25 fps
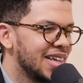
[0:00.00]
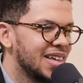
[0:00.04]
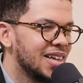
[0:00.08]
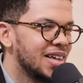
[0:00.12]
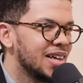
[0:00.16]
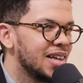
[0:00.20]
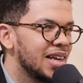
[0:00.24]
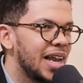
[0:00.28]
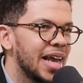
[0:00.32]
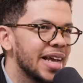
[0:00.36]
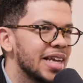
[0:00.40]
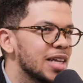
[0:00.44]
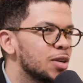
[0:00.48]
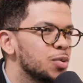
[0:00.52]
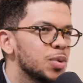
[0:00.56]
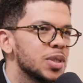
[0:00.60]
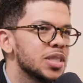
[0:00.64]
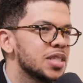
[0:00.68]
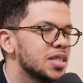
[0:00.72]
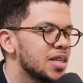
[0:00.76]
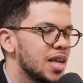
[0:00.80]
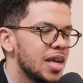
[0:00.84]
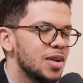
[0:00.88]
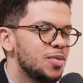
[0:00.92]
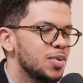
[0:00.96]
it
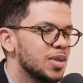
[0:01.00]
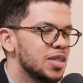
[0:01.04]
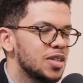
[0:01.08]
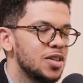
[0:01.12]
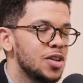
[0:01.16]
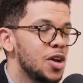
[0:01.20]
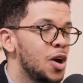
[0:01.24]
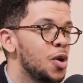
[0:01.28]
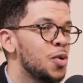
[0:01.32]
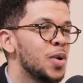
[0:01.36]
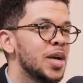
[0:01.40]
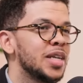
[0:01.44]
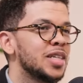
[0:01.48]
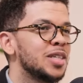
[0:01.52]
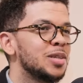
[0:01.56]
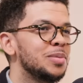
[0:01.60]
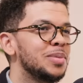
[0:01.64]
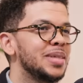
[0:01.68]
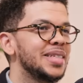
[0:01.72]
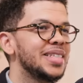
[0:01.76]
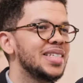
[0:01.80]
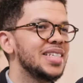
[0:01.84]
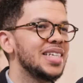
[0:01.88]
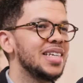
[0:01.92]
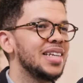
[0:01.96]
was nowhere to be
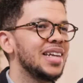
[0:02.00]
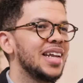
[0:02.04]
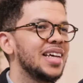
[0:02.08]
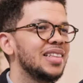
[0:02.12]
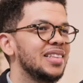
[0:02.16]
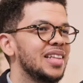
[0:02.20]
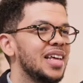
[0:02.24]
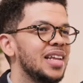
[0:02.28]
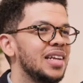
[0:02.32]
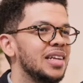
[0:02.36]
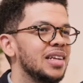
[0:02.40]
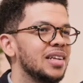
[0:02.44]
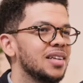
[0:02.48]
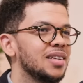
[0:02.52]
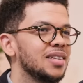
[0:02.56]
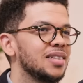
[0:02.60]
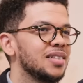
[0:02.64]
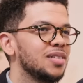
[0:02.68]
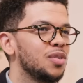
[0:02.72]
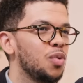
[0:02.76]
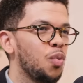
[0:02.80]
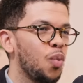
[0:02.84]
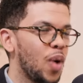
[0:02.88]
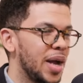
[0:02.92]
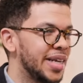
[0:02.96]
seen. And then
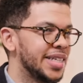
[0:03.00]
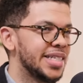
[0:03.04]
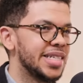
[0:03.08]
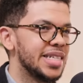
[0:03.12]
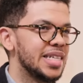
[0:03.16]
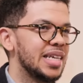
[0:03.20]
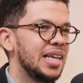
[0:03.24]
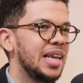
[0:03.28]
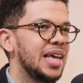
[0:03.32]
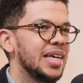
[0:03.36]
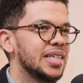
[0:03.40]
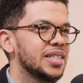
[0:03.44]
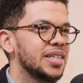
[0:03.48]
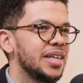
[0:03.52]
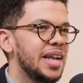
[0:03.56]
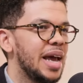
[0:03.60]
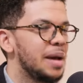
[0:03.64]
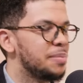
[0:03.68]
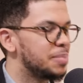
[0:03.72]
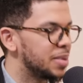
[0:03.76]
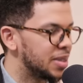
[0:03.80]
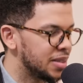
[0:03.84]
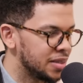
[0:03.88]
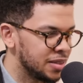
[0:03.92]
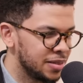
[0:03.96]
once the election
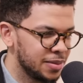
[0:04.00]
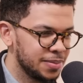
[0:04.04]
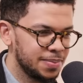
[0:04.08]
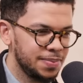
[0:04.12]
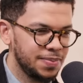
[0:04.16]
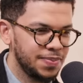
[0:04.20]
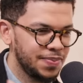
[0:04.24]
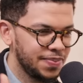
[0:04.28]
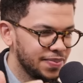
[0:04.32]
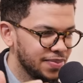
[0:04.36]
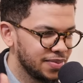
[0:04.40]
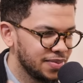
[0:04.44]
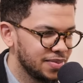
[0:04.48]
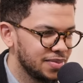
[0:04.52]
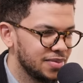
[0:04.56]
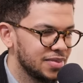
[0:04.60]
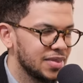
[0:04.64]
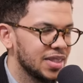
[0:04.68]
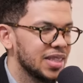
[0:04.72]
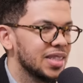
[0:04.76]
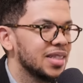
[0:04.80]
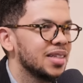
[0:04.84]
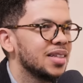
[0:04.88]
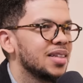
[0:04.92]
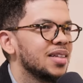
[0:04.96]
happened,
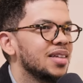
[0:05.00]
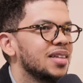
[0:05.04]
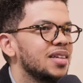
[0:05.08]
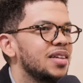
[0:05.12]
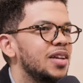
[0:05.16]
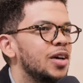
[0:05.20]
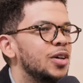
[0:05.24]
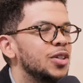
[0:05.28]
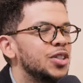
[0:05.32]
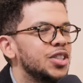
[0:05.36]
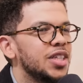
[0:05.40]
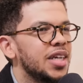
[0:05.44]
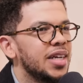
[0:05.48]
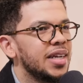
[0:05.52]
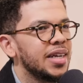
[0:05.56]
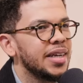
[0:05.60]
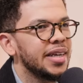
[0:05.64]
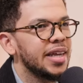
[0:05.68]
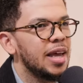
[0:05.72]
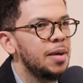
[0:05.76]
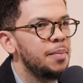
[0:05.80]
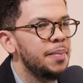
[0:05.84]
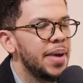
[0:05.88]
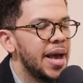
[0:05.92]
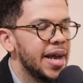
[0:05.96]
load shedding
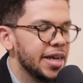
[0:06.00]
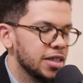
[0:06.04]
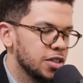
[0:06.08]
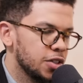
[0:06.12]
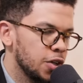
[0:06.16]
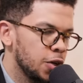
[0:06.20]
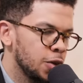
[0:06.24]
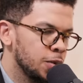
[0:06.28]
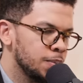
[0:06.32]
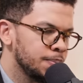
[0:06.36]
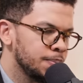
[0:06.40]
came back. So